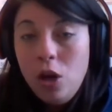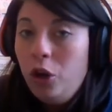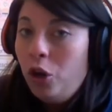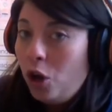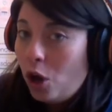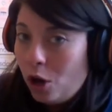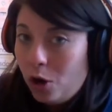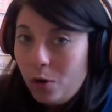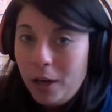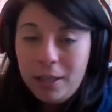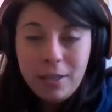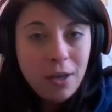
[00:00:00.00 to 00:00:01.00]
No,
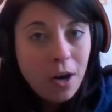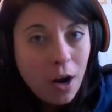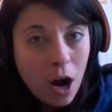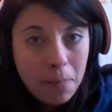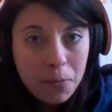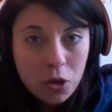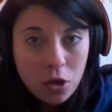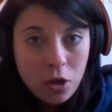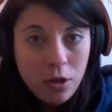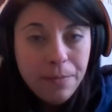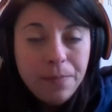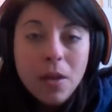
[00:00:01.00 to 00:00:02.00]
it's not
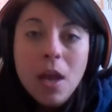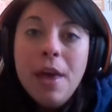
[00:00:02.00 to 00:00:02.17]
optional.